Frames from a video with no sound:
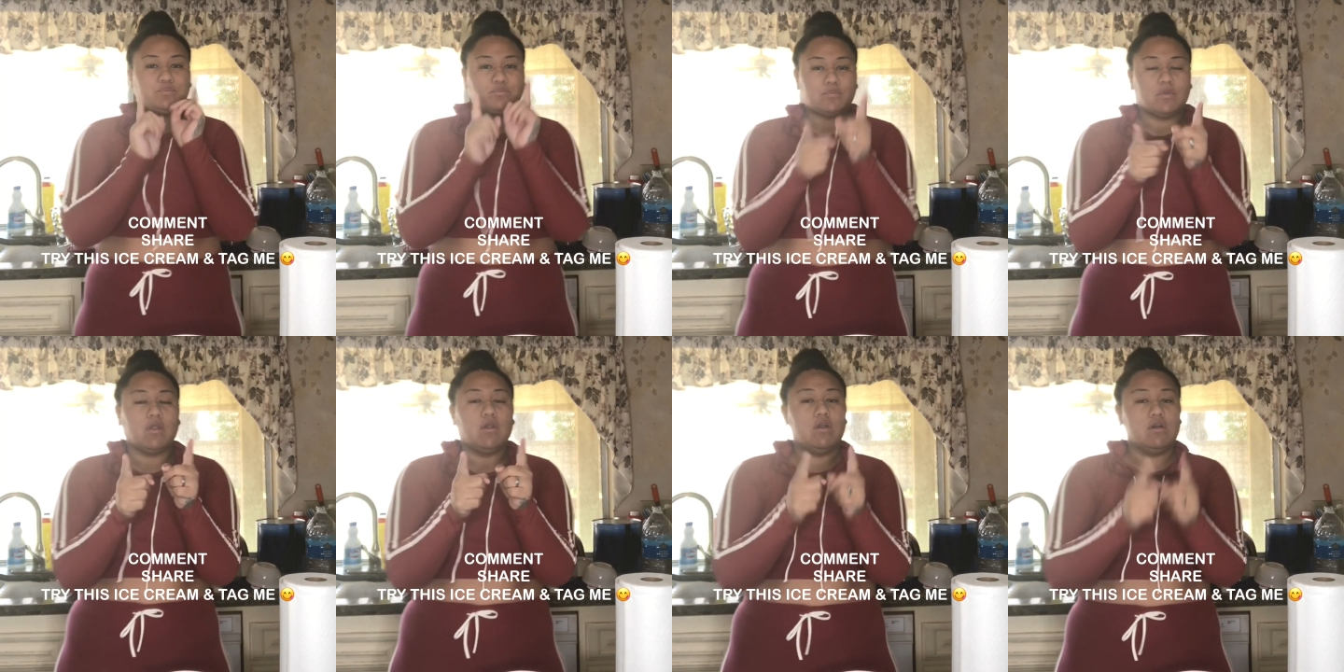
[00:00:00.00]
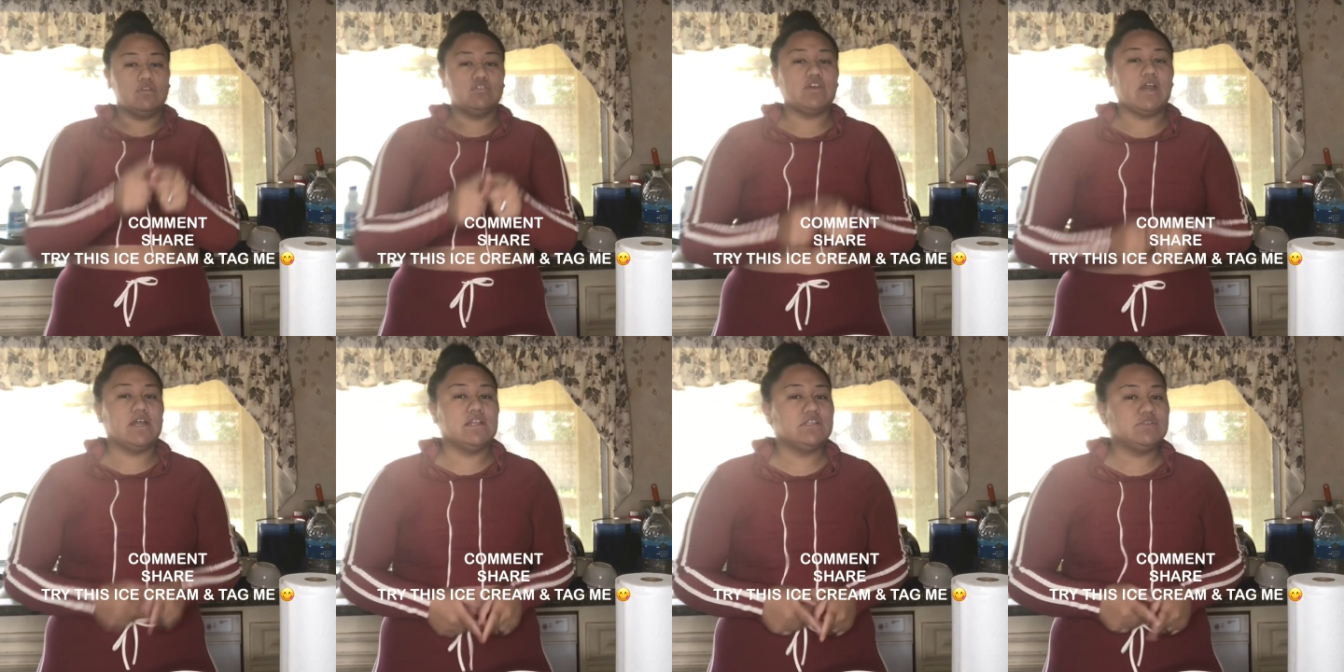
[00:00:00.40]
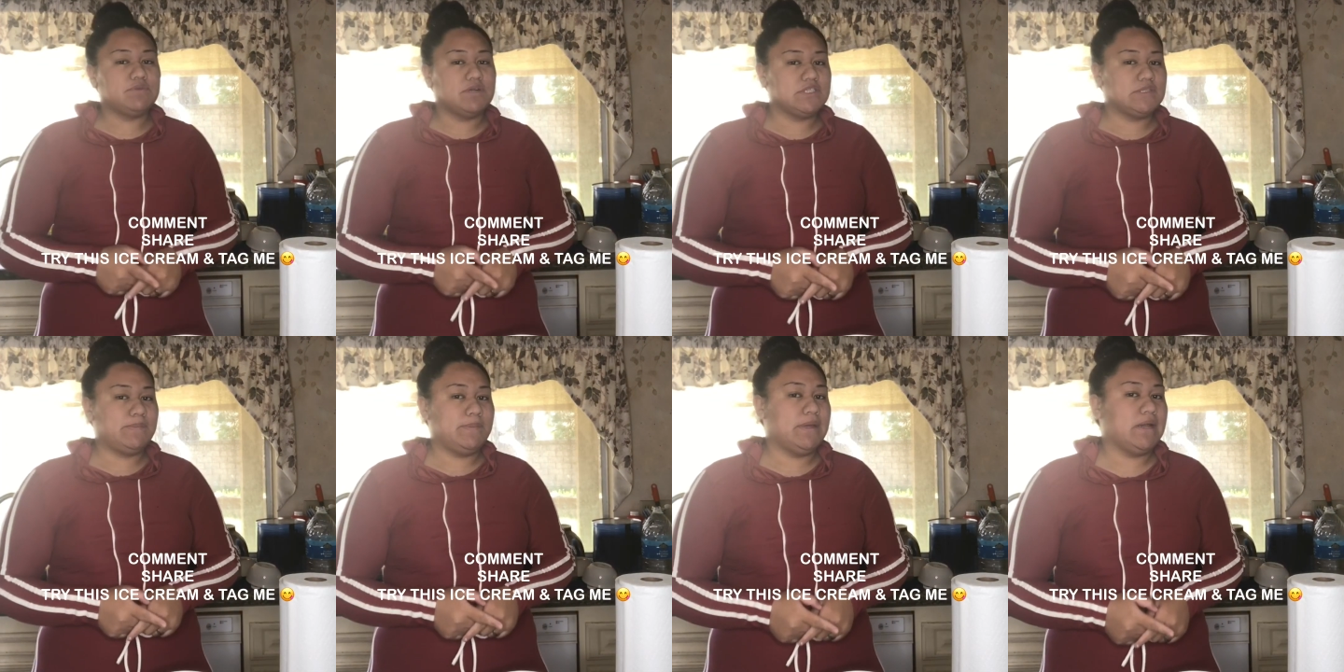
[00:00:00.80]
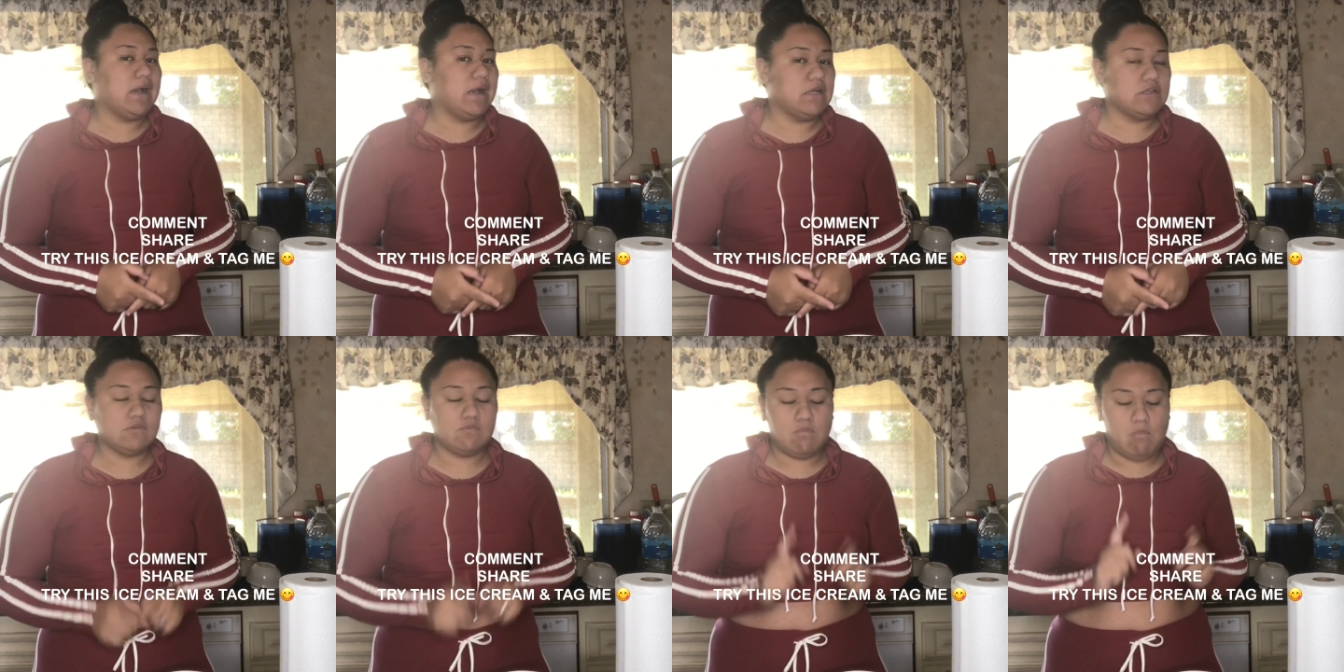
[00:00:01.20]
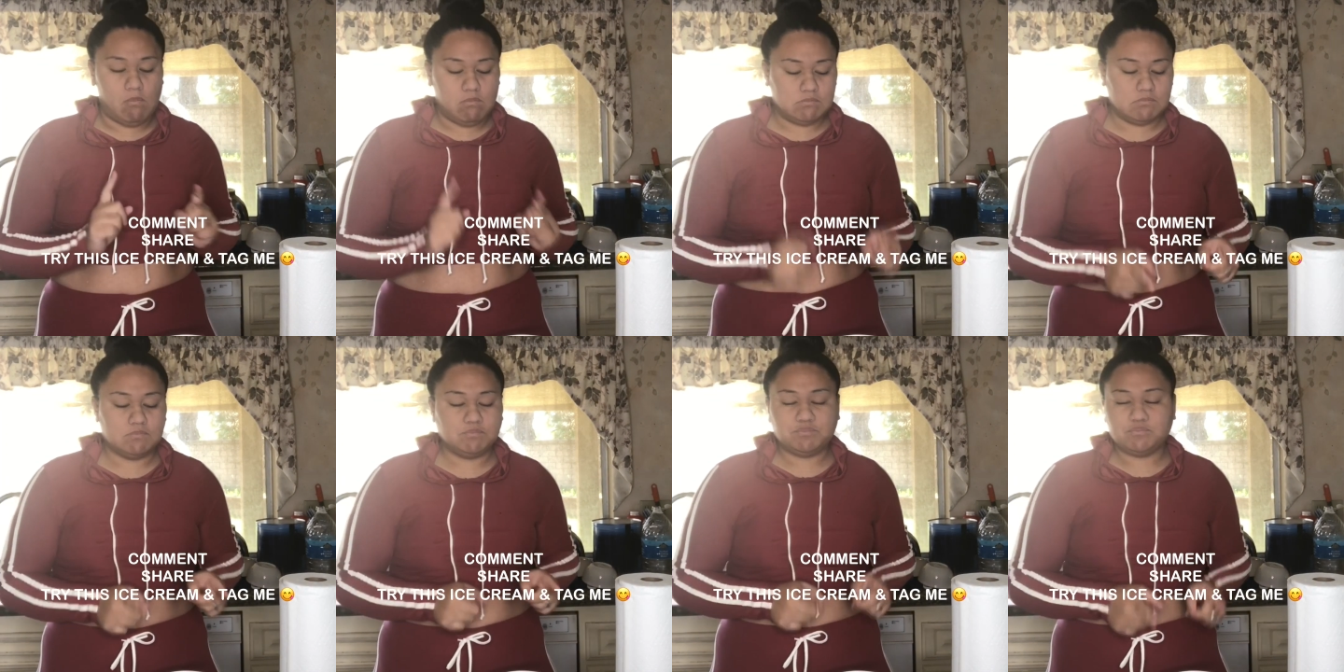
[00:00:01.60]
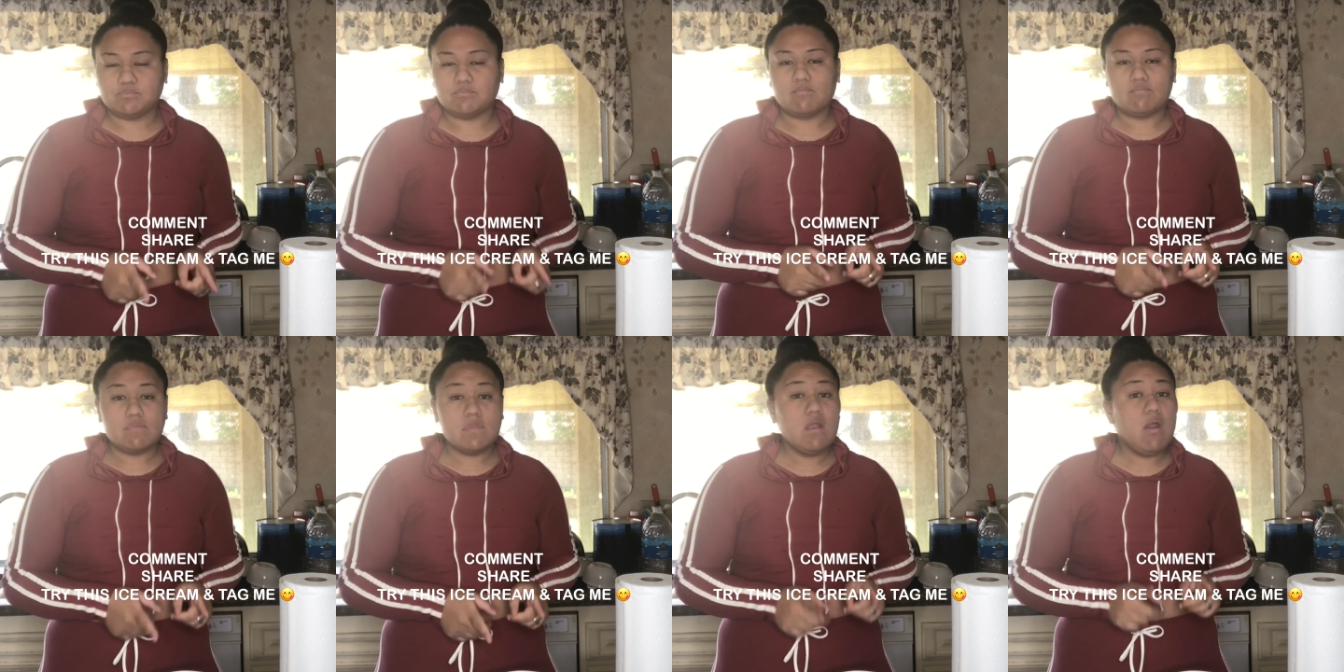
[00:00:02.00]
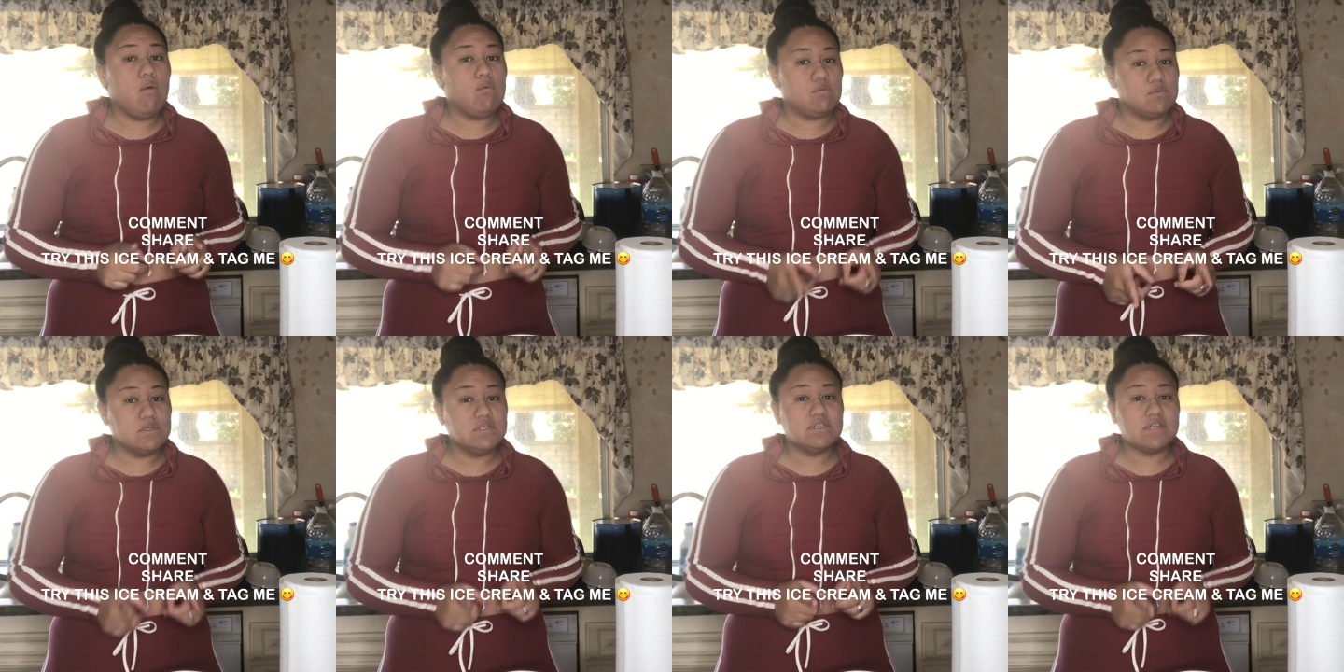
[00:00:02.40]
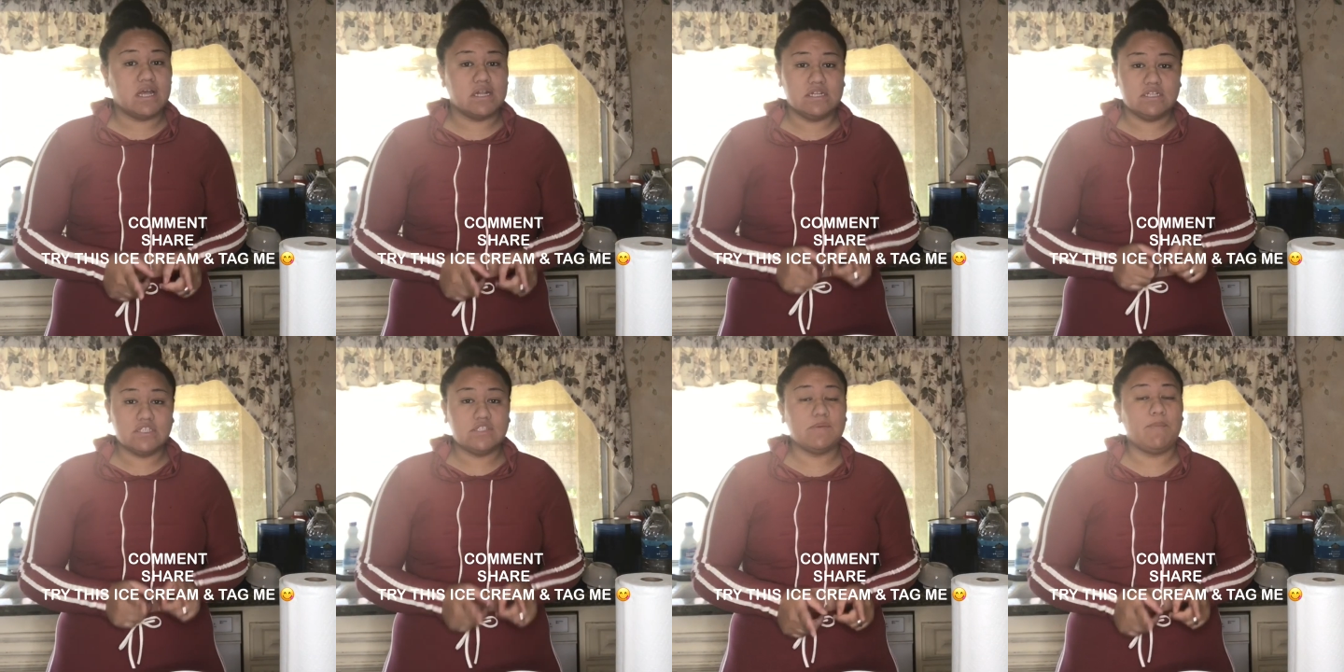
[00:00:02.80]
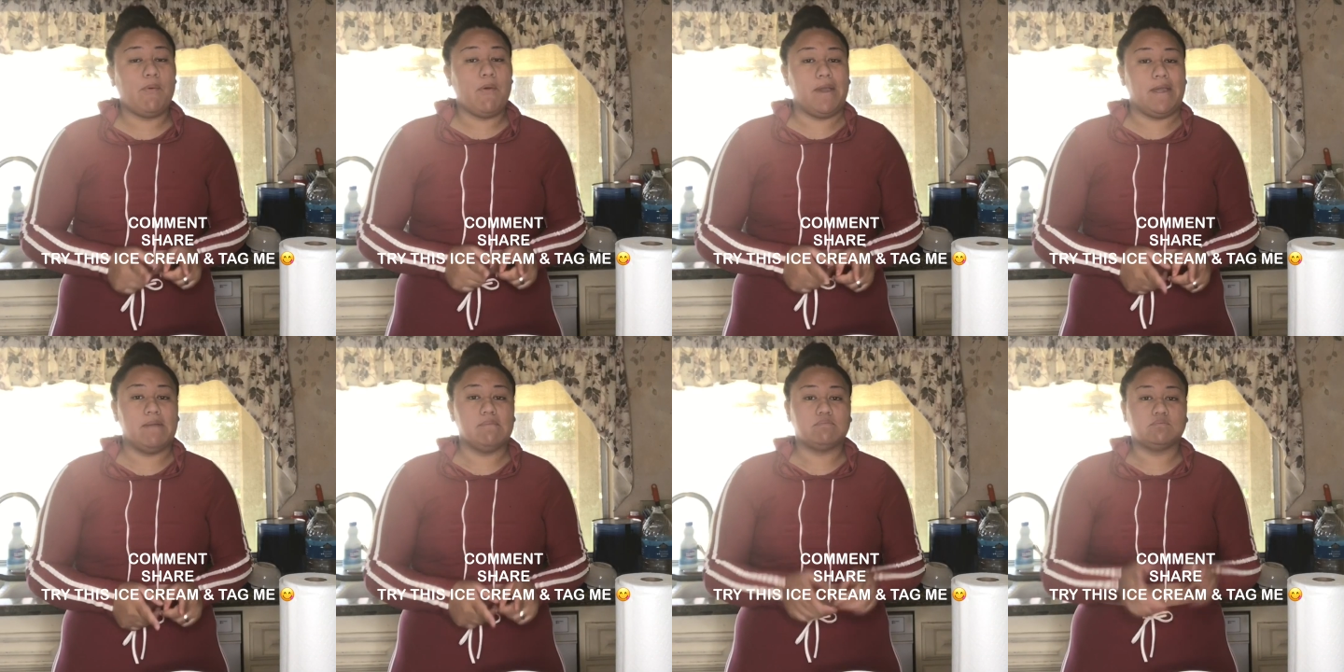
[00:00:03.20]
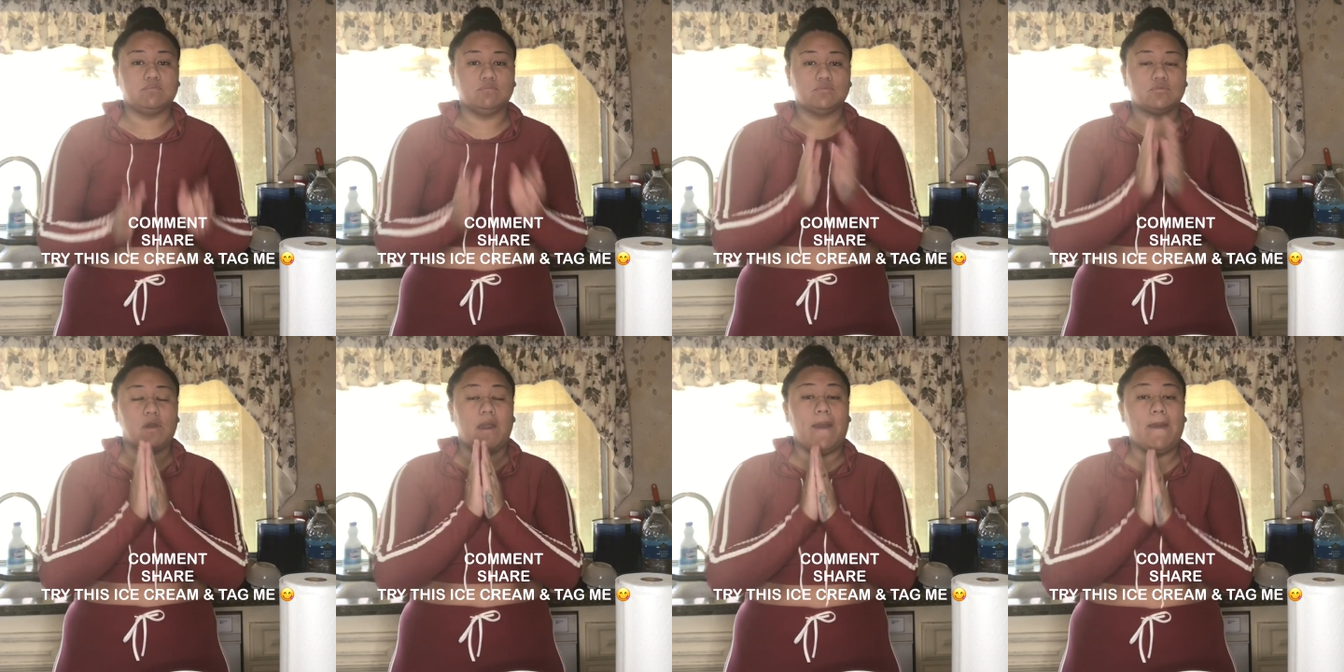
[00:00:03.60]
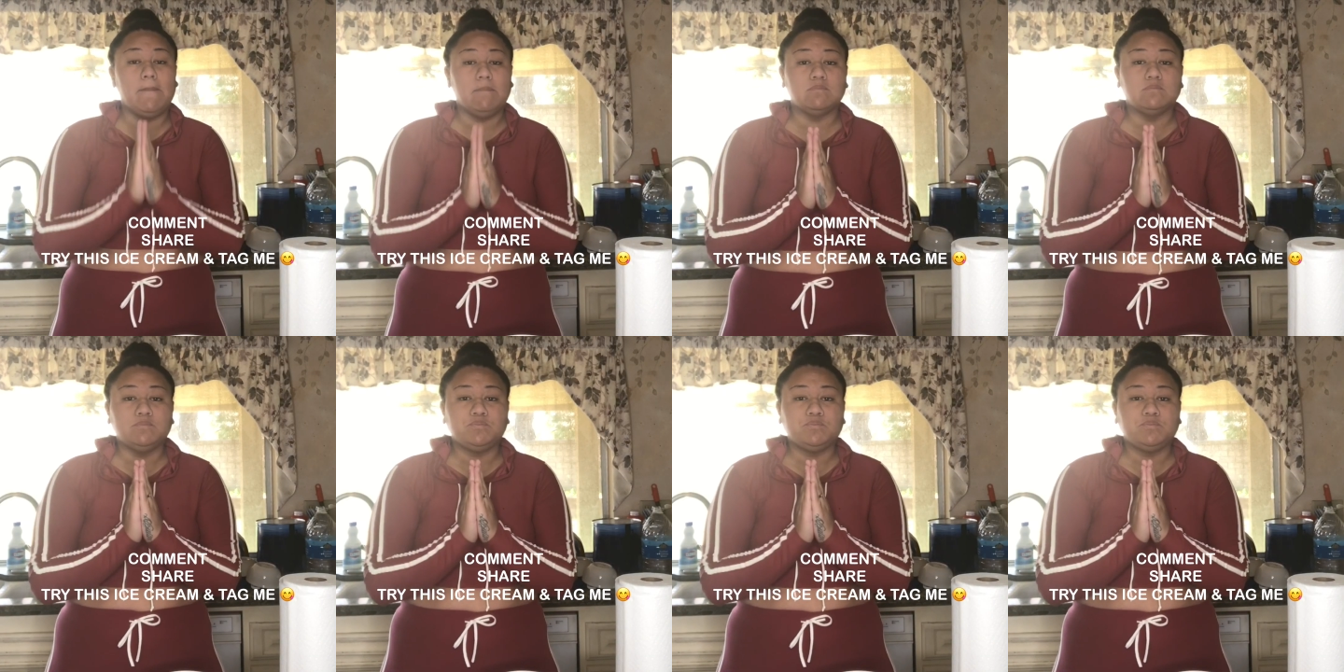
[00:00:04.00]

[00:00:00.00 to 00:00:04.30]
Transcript: Go try this recipe, guys. Will not disappoint. Okay?